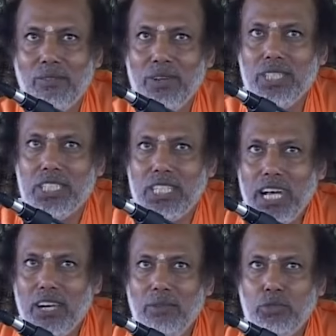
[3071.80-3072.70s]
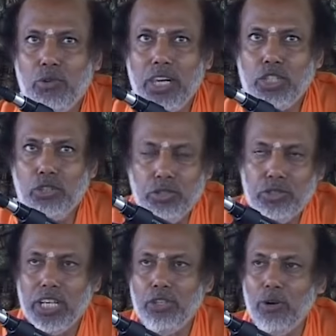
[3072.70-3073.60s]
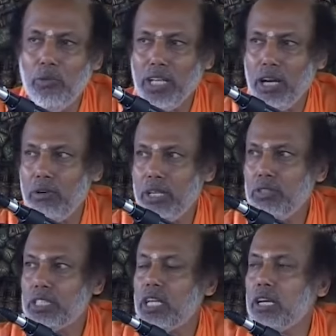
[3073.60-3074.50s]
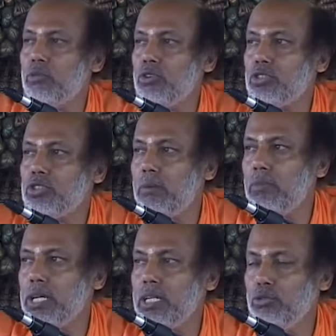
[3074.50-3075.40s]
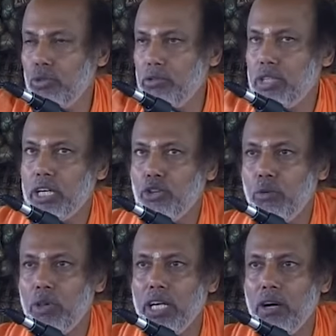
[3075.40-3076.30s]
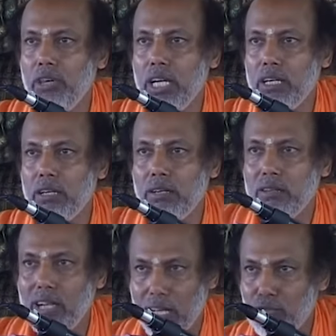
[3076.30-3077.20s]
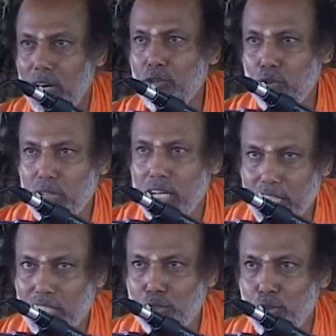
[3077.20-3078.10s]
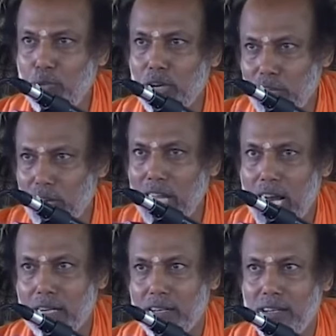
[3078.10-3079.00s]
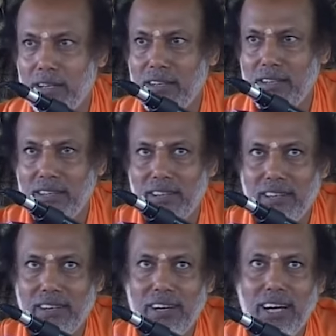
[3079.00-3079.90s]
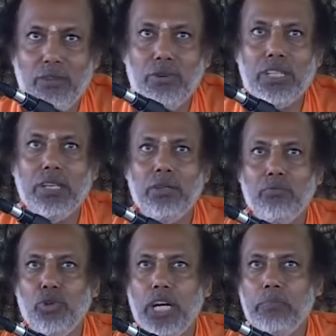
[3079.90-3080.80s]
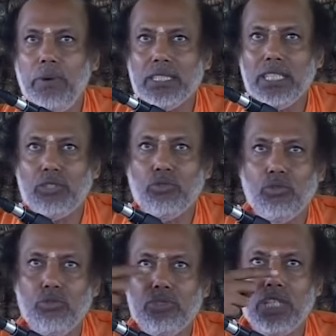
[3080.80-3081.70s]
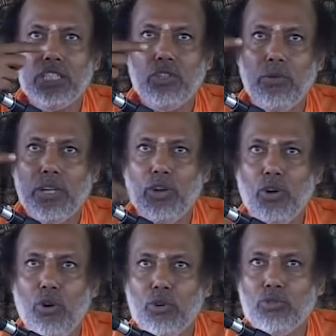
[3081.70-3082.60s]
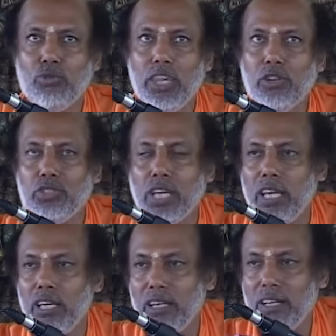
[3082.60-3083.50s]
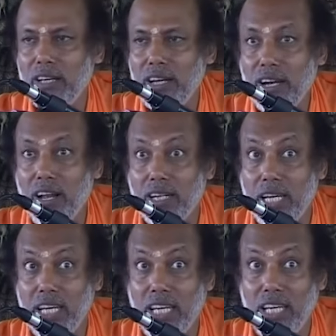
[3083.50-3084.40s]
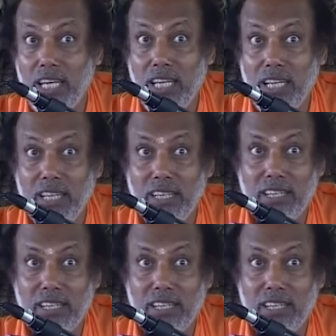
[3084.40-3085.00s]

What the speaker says: When the snake comes towards you, you take your body away. When the snake goes to somebody, you will take your body away. Naturally, you know that this is your body, not that. And when the bullet passes through just over your nose, what do you say? Lucky.